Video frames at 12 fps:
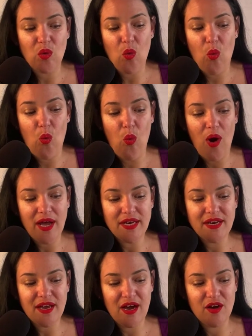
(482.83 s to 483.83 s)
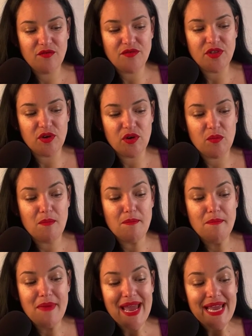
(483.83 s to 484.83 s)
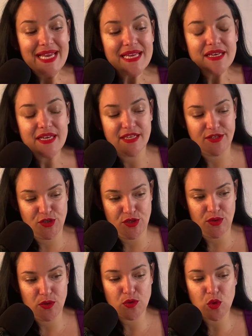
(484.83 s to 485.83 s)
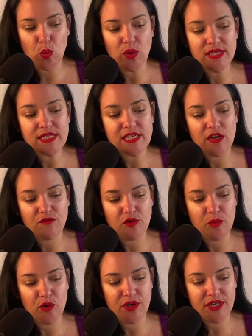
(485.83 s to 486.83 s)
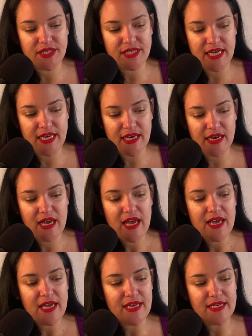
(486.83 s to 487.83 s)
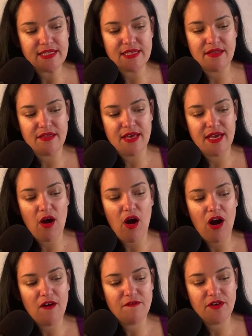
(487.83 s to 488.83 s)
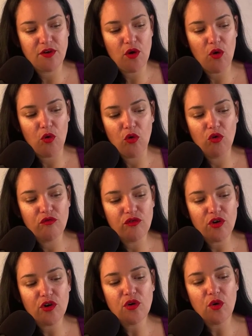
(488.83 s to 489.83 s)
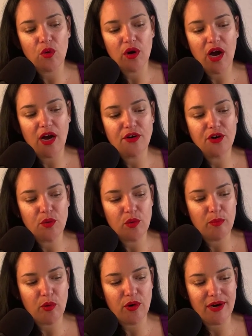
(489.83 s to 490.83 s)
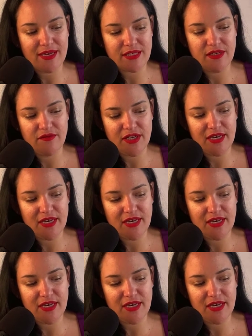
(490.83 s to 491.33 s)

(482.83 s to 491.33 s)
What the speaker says: One of the main issues with self-reported data is they often over or under-report activity.